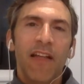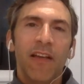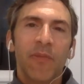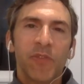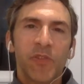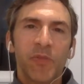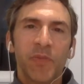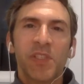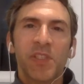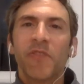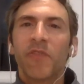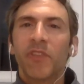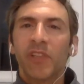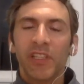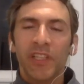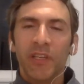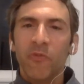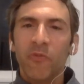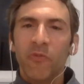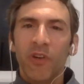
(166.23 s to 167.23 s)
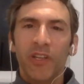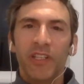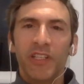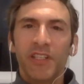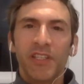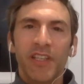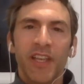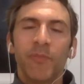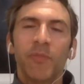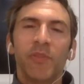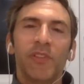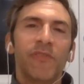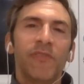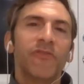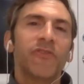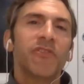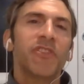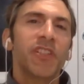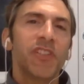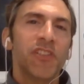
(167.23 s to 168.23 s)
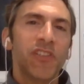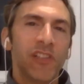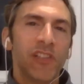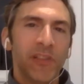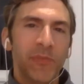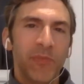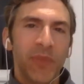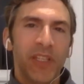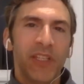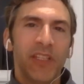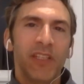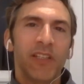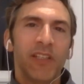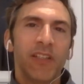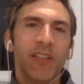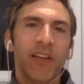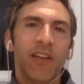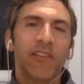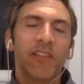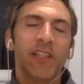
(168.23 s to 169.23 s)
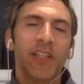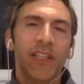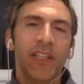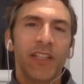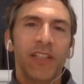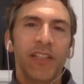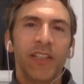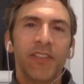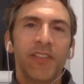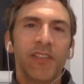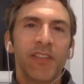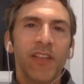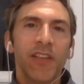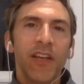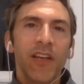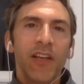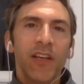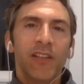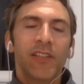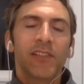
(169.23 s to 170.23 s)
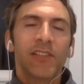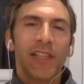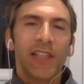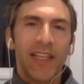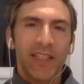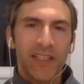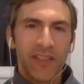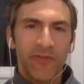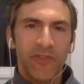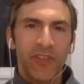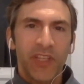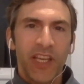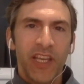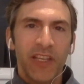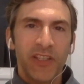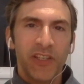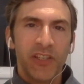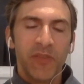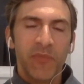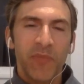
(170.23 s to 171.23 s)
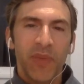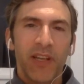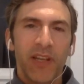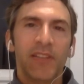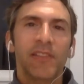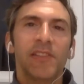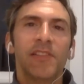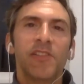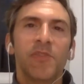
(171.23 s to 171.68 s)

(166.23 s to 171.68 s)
Specifically, one example for digital media targeting is the classification model,